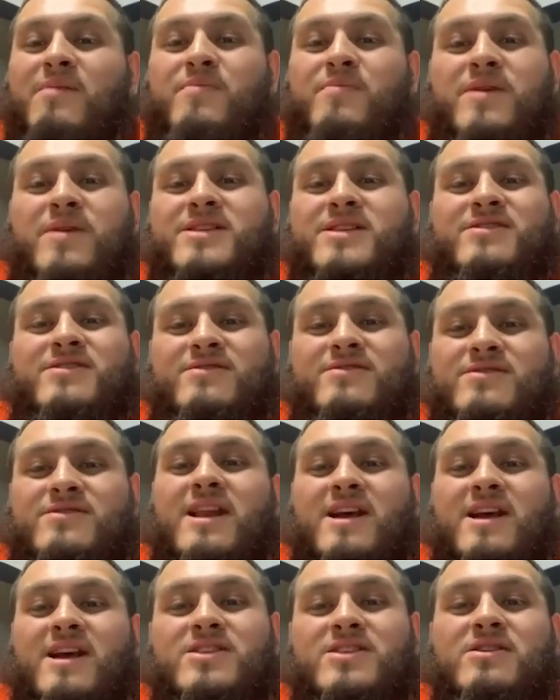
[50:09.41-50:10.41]
pictures
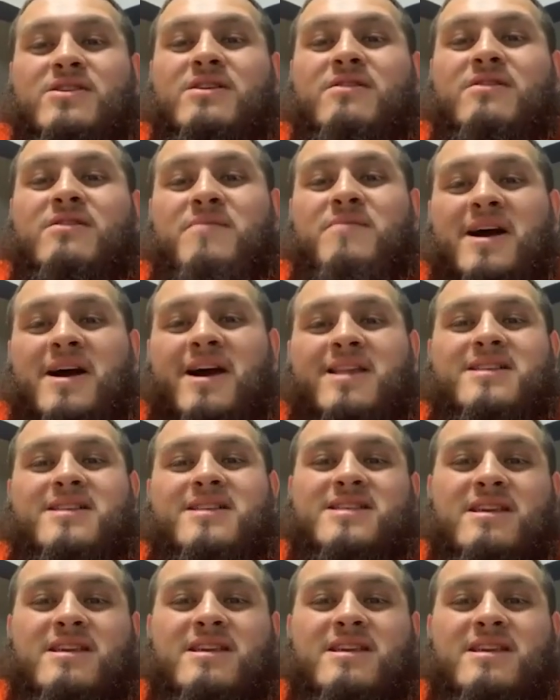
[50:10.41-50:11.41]
that I took of
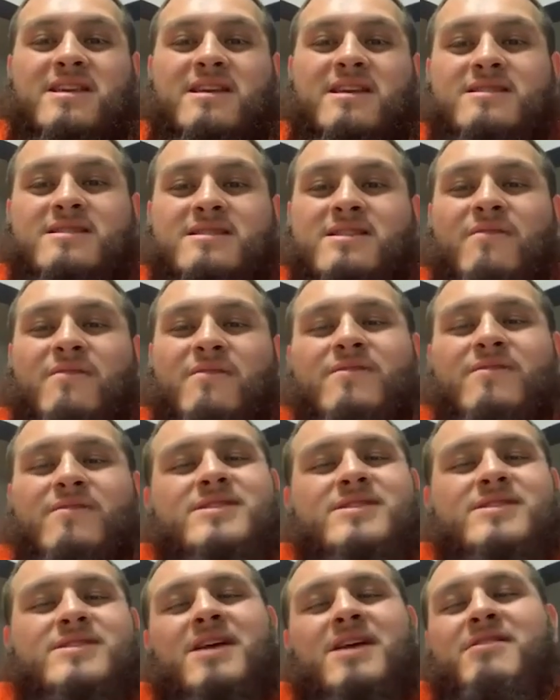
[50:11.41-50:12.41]
behind the scenes and stuff because
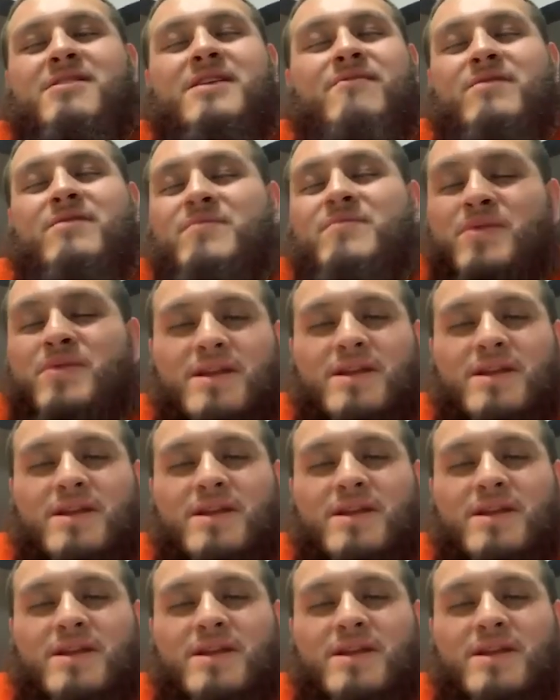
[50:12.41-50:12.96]
I don't even post none of